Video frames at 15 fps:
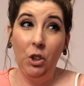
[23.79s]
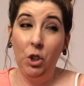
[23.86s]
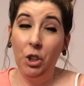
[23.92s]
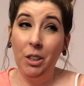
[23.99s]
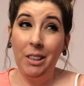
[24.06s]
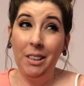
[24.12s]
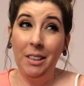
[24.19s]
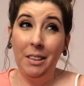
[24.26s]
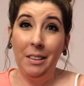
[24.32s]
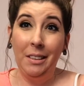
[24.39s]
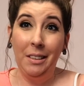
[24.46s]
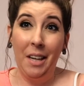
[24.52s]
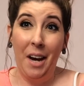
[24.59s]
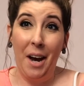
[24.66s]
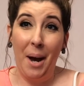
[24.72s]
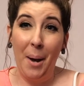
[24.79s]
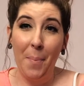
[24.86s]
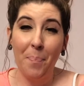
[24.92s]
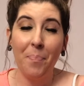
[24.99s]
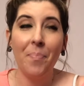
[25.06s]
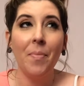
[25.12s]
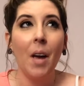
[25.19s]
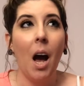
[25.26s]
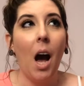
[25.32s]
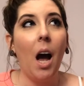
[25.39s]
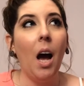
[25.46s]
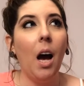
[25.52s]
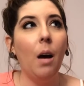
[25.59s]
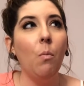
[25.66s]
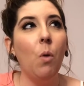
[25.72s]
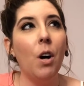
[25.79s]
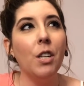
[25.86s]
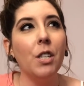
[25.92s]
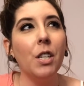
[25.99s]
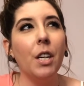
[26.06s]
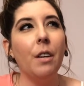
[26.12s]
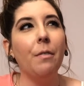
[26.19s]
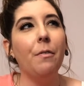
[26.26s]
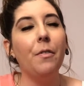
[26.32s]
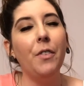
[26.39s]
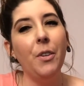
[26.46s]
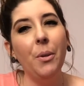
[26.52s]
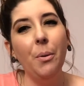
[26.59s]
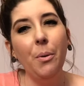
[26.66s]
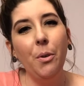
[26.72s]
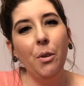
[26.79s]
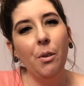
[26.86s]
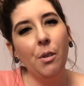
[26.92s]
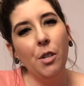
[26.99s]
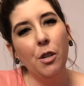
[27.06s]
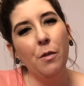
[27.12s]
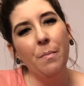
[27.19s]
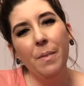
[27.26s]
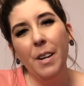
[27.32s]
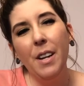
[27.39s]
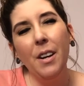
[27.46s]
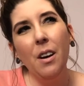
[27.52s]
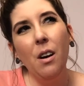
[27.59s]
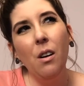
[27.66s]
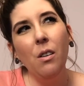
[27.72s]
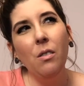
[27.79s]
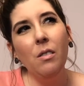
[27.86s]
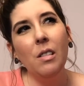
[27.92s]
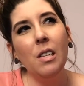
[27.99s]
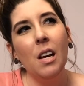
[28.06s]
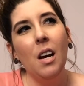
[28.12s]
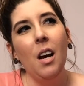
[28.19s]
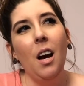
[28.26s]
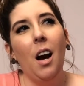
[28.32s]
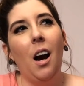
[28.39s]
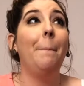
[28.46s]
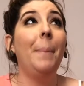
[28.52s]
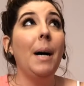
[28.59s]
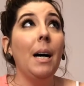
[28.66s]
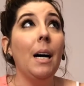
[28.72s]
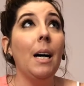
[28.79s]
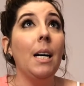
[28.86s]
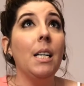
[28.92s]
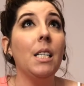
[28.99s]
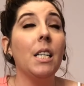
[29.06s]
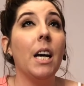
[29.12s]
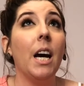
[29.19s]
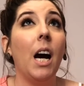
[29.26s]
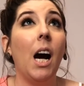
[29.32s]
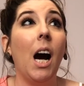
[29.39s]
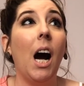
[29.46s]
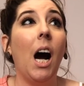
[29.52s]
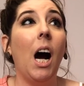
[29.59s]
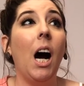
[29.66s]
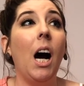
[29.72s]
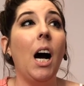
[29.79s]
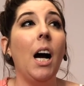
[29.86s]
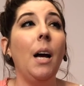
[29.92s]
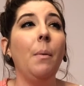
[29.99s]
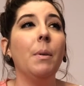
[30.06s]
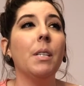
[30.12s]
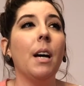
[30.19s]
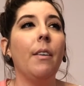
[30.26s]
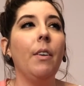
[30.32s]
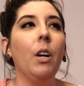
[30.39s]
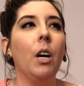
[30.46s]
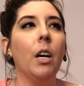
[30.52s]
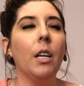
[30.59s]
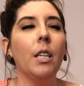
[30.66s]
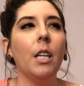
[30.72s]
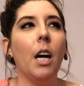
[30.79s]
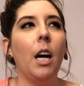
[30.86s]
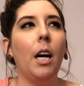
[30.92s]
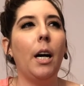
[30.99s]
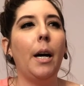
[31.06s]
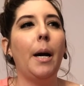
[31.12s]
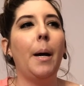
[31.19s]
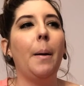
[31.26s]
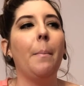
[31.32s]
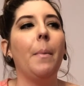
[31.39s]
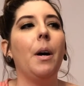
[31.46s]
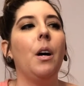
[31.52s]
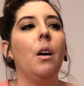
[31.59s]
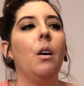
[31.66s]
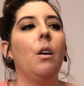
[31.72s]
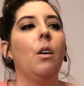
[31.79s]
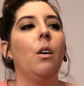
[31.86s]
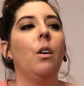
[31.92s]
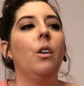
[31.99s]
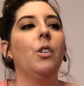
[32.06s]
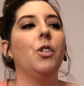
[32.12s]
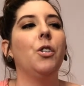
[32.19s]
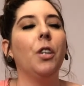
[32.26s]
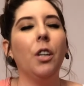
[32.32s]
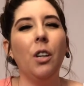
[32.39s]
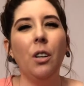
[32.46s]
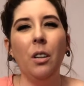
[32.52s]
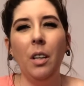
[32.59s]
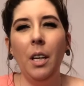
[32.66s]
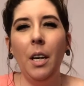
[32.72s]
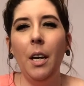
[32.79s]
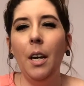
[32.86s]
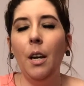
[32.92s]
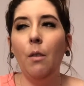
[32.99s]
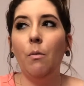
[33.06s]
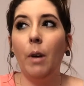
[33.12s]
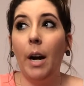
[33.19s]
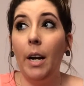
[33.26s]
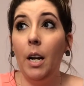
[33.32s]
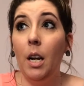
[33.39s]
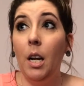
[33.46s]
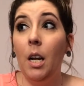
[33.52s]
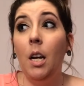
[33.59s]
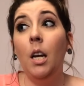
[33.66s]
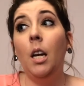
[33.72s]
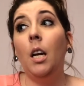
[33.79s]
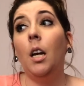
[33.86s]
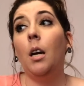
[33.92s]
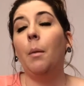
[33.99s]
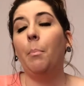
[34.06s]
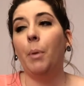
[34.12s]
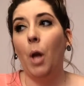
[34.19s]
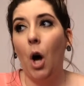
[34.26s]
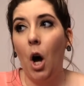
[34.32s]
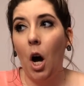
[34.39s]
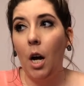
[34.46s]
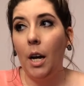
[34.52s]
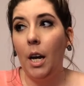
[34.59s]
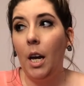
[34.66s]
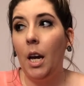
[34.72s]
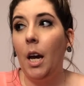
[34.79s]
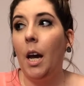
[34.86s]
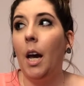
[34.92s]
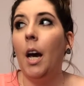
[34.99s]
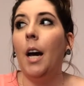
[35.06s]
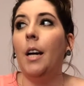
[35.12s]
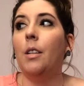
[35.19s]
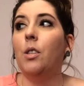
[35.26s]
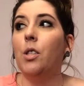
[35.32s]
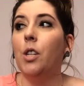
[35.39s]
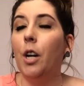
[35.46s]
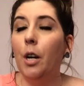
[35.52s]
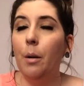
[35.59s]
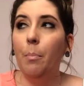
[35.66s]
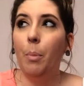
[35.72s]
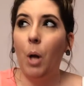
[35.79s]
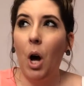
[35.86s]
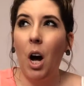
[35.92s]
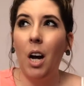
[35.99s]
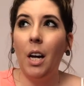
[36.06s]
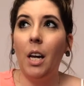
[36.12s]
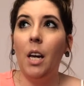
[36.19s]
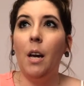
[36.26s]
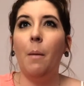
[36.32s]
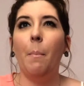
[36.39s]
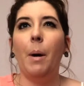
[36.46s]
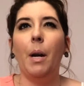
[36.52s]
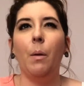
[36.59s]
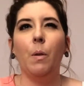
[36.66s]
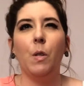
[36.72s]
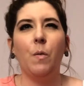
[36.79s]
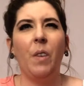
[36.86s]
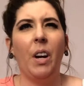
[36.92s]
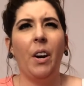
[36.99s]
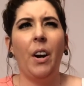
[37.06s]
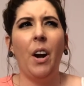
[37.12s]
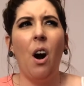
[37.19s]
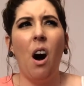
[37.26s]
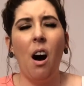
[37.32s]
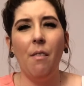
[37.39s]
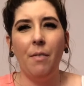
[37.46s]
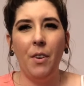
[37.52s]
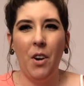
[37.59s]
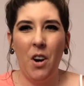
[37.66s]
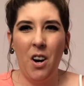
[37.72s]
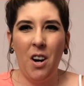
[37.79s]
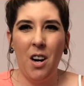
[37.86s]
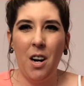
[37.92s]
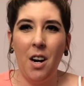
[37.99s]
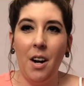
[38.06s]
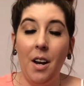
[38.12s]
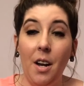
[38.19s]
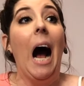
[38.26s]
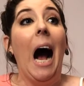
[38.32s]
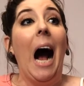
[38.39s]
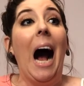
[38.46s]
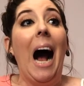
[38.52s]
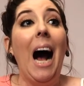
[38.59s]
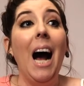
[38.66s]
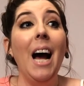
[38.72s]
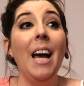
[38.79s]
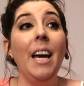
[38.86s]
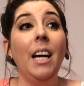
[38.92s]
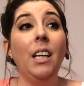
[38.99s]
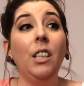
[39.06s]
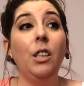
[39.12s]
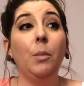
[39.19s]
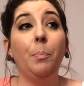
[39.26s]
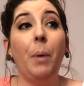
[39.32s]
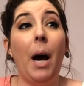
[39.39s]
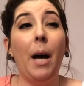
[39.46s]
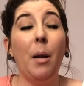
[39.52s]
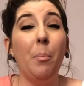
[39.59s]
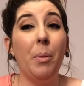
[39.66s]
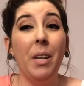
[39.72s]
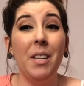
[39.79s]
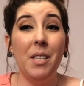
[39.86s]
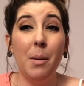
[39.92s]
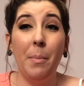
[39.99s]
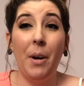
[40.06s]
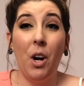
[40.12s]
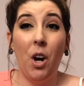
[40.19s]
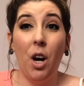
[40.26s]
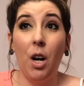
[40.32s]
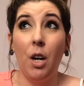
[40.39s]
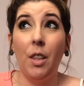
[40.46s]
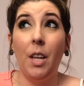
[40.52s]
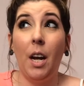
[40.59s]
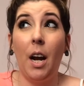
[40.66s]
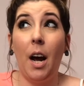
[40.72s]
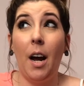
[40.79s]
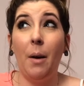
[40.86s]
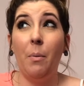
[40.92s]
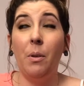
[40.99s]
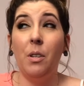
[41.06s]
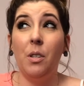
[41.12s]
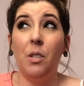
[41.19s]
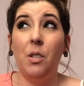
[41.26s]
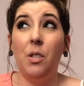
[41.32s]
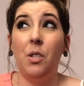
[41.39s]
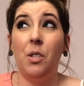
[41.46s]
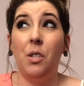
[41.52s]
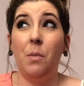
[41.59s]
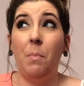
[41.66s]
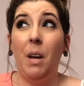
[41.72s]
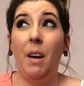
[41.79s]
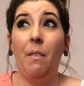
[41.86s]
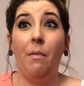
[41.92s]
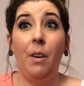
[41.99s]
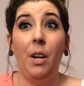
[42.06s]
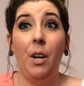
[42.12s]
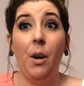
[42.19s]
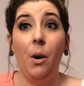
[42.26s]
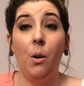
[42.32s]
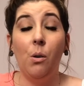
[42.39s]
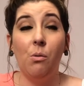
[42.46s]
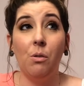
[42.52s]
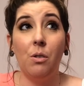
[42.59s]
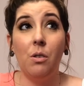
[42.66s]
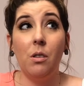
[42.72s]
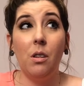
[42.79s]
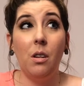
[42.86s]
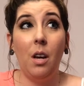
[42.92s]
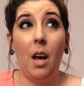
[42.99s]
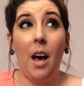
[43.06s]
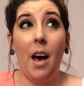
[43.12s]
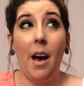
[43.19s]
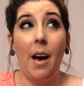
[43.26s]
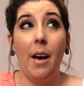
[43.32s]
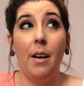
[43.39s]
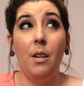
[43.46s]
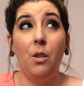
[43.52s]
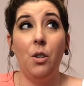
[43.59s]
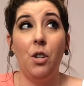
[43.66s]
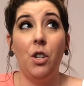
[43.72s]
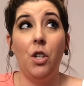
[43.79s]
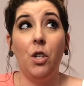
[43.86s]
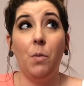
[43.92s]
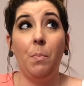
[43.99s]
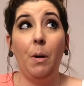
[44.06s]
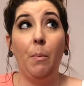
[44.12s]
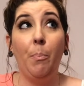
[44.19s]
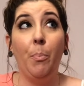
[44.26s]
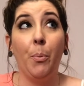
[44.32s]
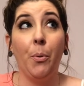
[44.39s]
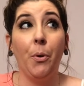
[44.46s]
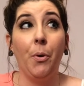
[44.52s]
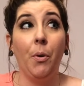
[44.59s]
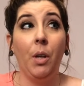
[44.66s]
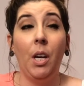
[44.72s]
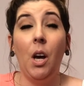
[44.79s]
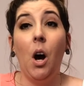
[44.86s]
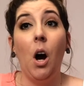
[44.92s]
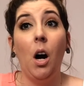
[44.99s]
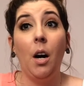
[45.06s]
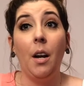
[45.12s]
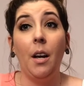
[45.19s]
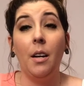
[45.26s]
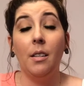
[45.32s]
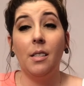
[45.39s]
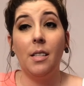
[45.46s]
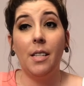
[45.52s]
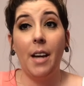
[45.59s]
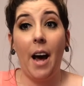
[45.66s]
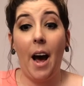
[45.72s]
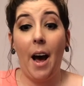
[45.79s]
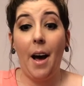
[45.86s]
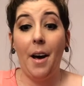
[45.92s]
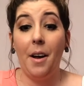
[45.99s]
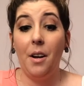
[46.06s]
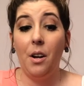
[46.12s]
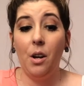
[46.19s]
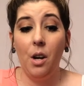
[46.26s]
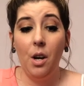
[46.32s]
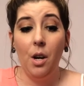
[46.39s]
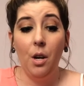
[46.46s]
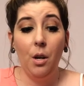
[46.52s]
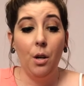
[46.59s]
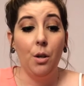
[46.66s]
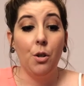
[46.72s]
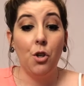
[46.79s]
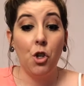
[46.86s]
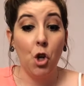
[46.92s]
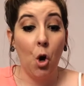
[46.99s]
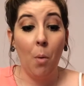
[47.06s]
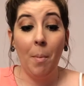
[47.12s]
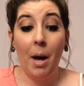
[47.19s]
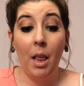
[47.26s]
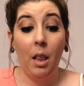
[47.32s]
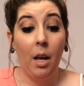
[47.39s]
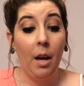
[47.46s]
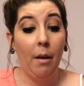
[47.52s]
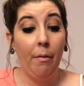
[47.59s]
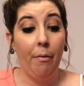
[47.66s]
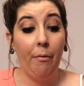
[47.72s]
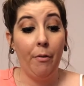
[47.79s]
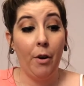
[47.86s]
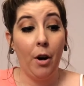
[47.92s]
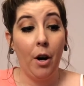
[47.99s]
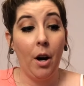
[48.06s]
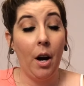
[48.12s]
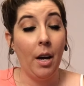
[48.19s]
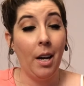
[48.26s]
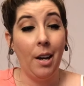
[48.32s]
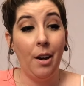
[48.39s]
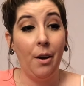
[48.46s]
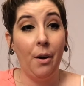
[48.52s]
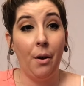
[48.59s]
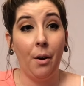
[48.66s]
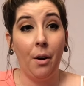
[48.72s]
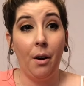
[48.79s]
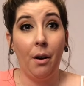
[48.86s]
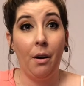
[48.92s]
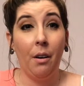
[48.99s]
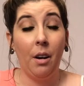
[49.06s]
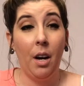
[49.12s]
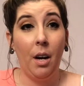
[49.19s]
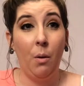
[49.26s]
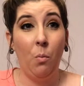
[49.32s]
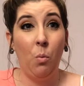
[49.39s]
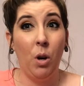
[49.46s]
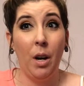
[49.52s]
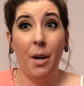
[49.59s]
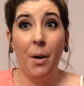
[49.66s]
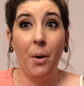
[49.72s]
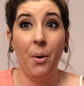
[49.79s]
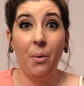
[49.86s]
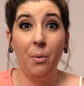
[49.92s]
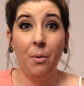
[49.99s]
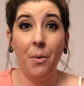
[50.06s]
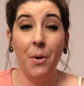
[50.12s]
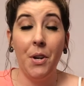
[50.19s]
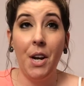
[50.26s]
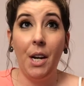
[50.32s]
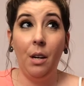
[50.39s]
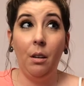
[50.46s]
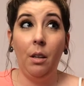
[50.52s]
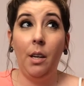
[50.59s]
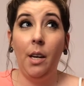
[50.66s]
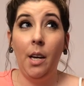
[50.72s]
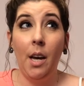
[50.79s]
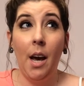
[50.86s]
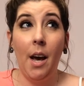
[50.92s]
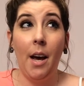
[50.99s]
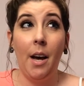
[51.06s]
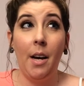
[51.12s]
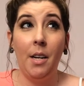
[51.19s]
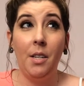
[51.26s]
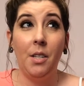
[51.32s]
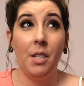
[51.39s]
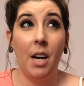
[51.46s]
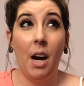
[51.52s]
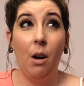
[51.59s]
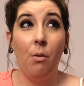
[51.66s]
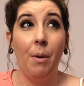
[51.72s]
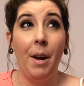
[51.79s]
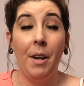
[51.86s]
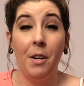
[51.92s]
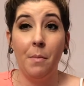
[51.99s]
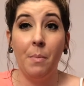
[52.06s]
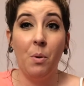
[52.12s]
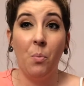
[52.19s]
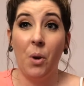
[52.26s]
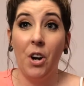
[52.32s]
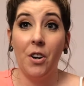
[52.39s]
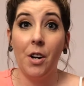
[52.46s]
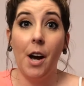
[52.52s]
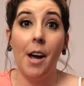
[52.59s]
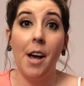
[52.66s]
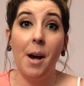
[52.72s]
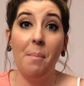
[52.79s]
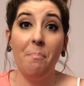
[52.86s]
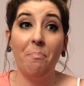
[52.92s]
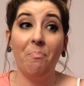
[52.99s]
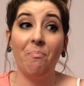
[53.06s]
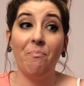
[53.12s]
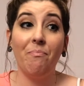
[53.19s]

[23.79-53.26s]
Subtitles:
Just gonna say. I had watched like a few YouTube videos, but I was having a hard time journaling, writing, blogging. I had started blogging, but it was very off and on. I had just had it placed on my heart that I was to make videos and to just be brutally honest and show my life for a year and what I go through daily and how random and weird I am.